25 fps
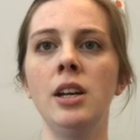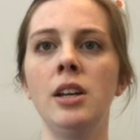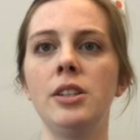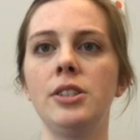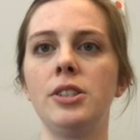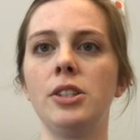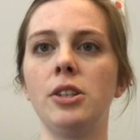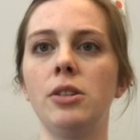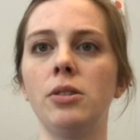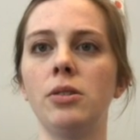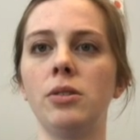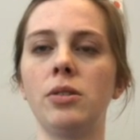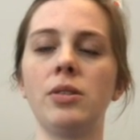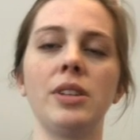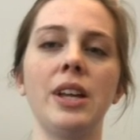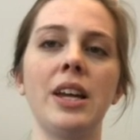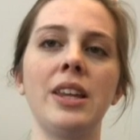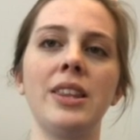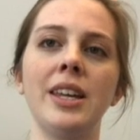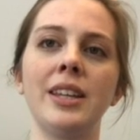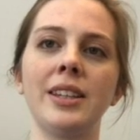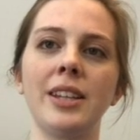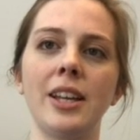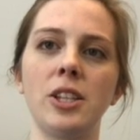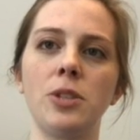So I
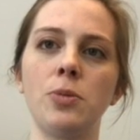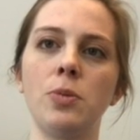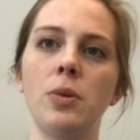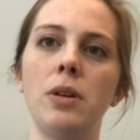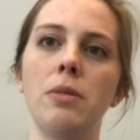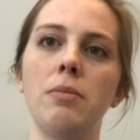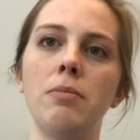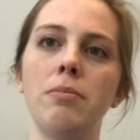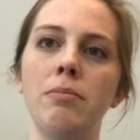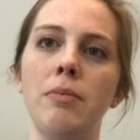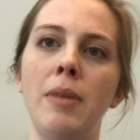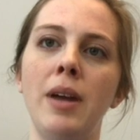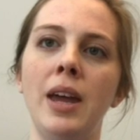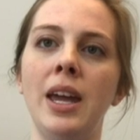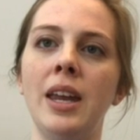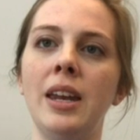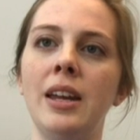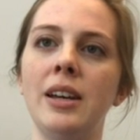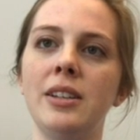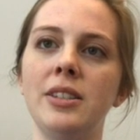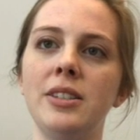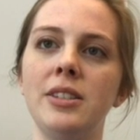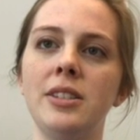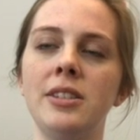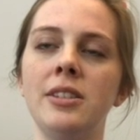think that's what made
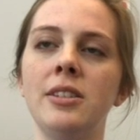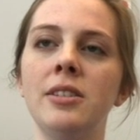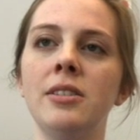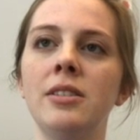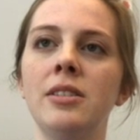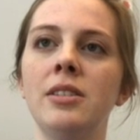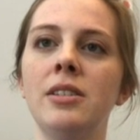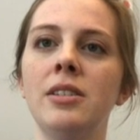us